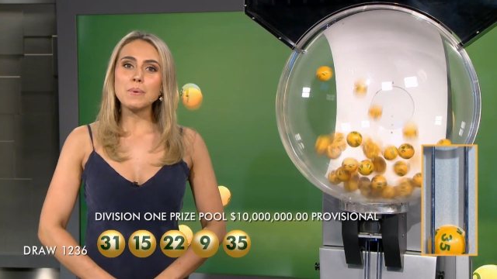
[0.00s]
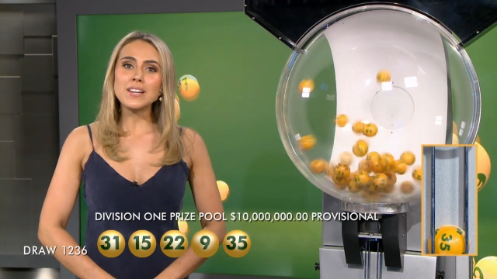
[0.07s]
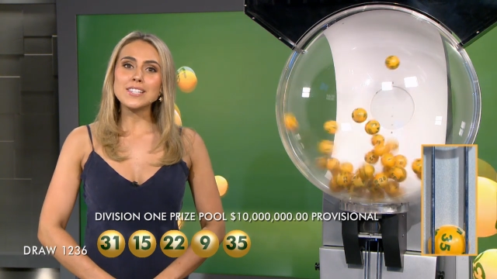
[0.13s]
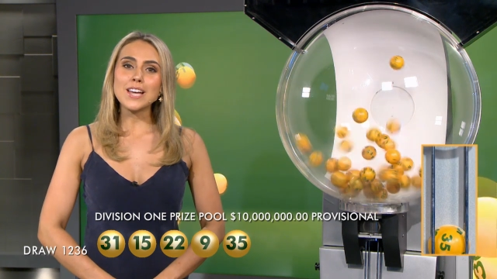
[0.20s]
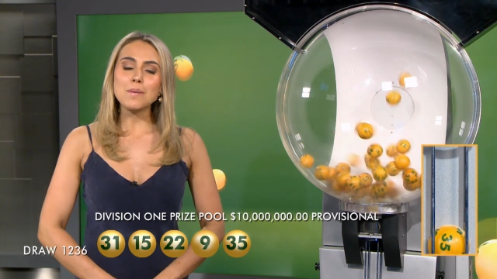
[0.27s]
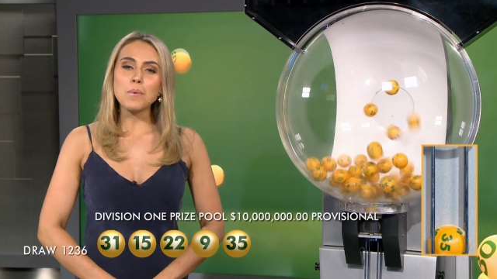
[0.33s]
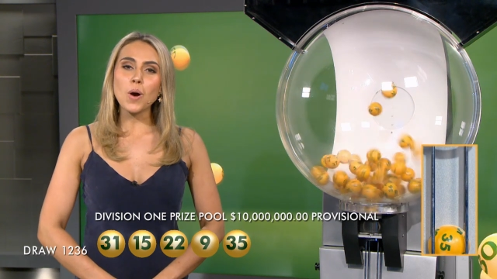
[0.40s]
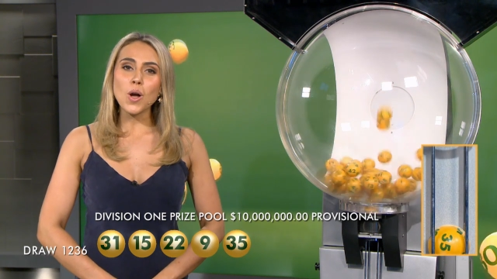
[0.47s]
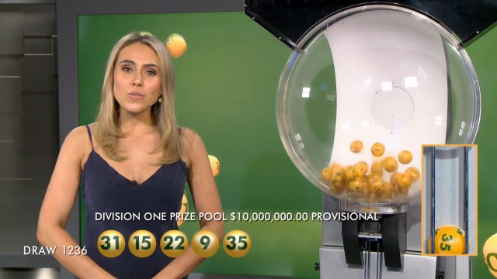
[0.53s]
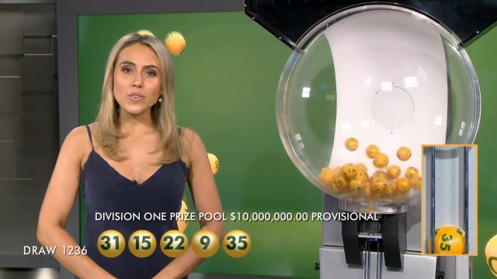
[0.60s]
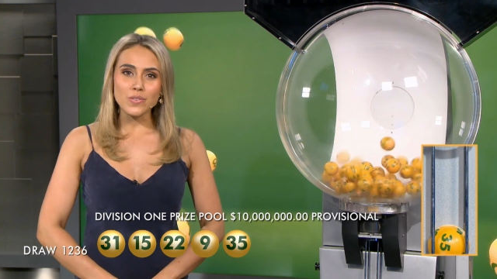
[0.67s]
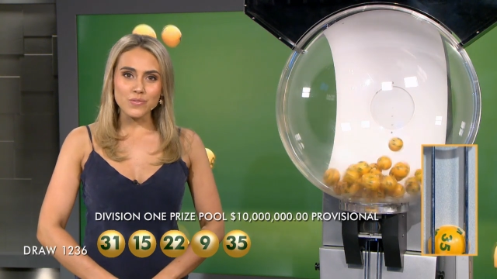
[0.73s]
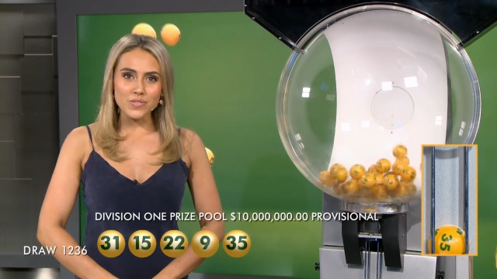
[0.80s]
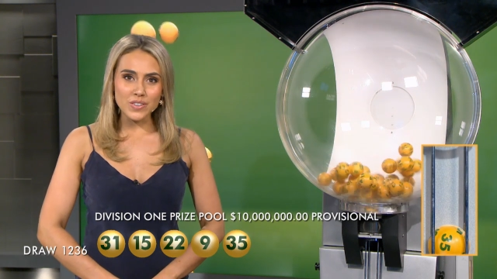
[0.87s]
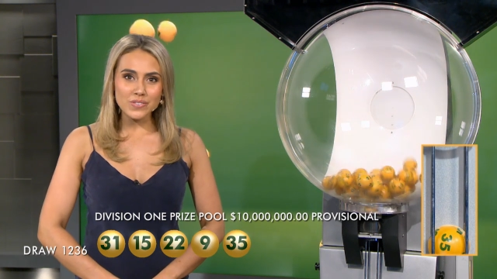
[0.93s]
picked up
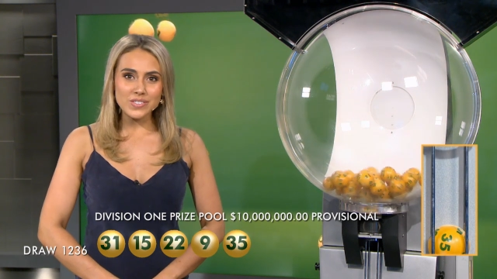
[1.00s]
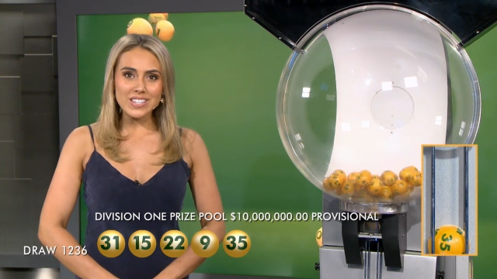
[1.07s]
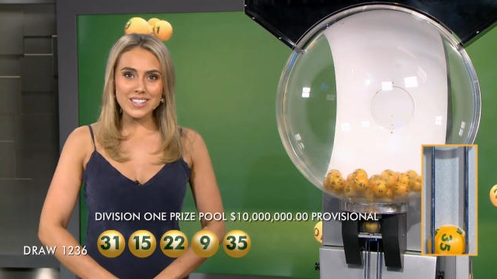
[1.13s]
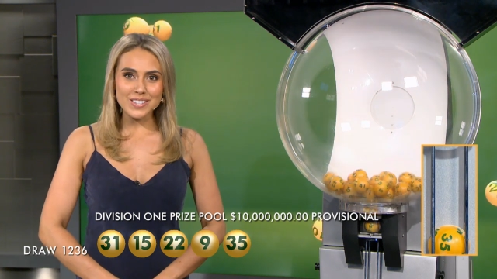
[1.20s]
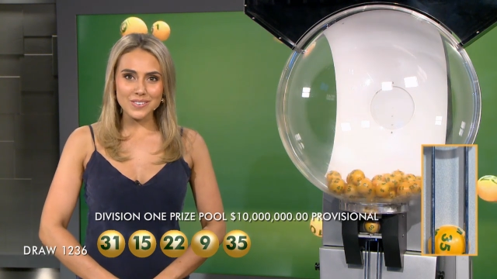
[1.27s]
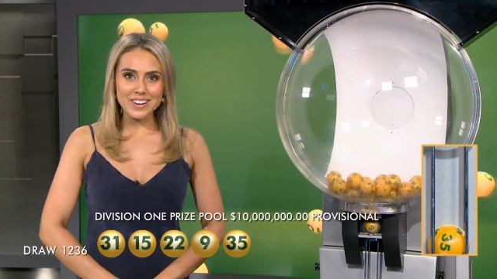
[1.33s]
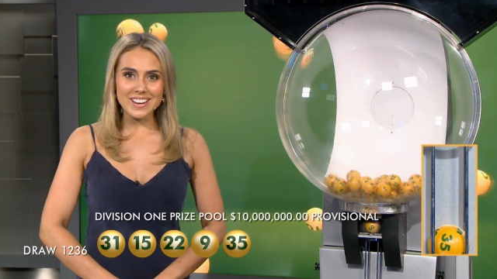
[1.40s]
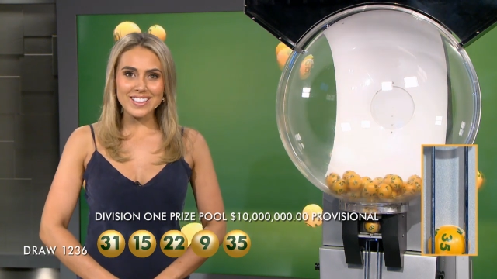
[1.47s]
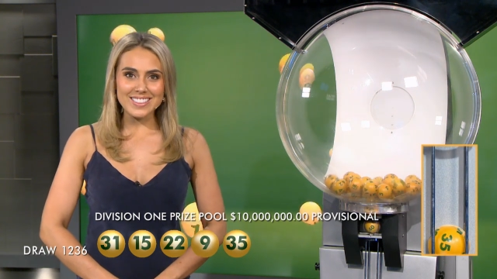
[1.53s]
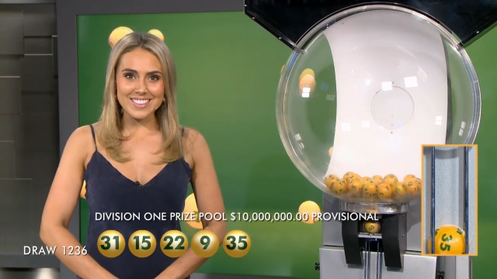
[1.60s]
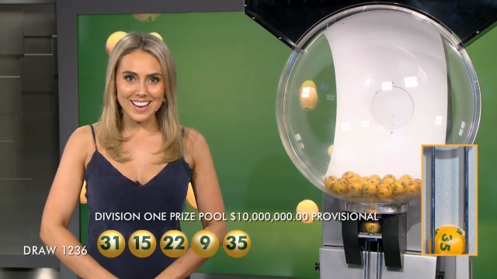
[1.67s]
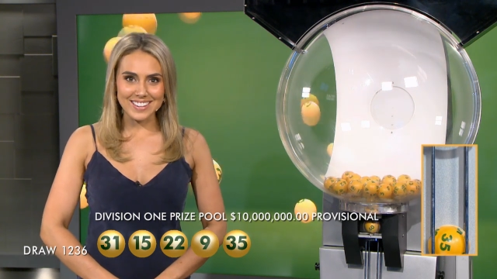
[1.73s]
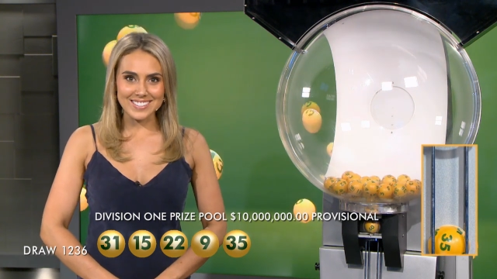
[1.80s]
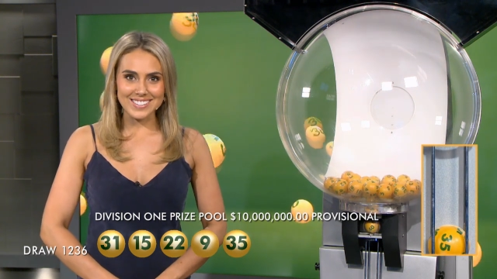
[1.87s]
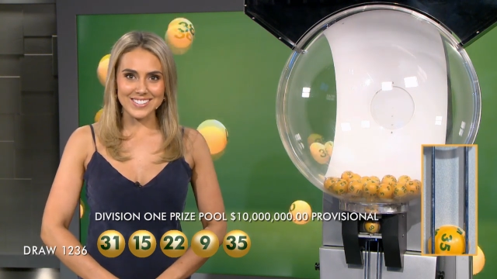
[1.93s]
over
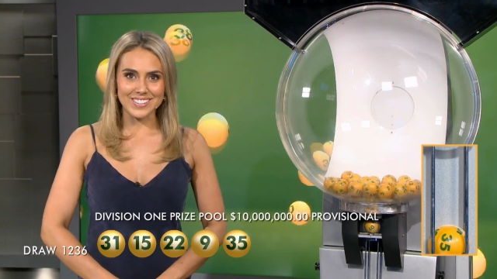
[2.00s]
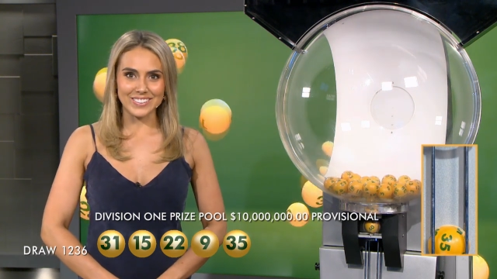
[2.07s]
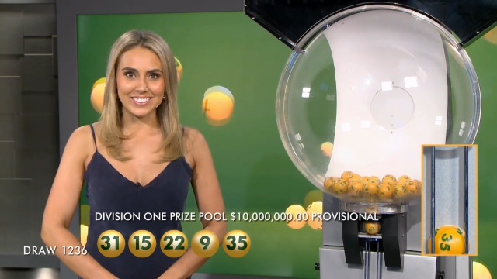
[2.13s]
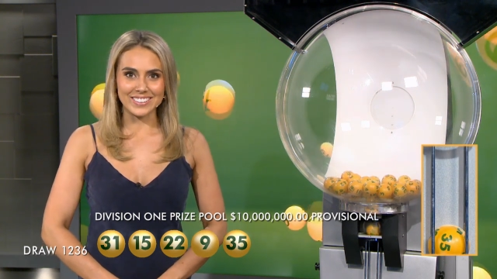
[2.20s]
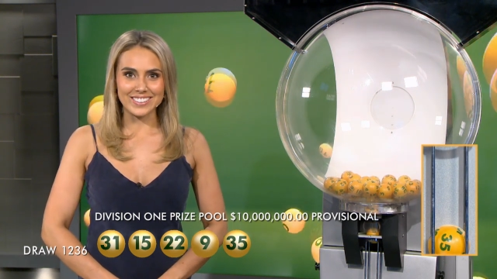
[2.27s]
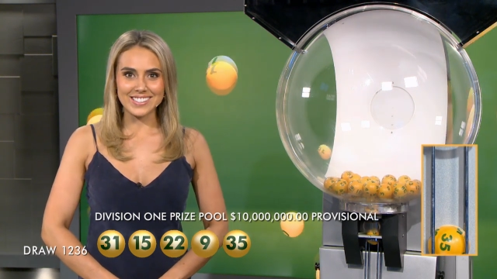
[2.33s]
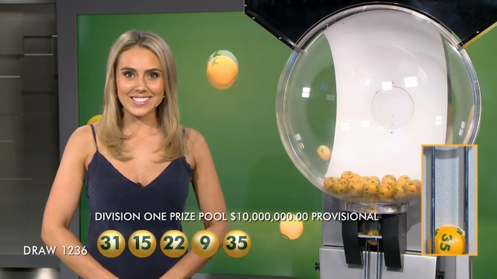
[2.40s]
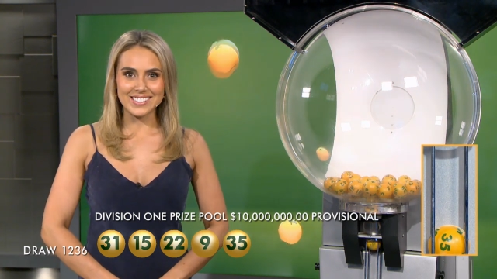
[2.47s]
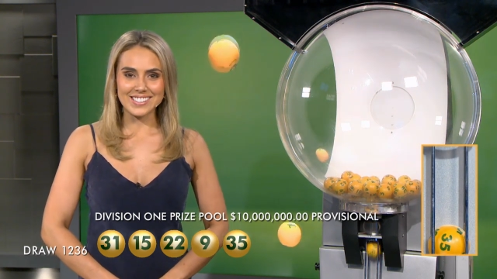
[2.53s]
$53,000.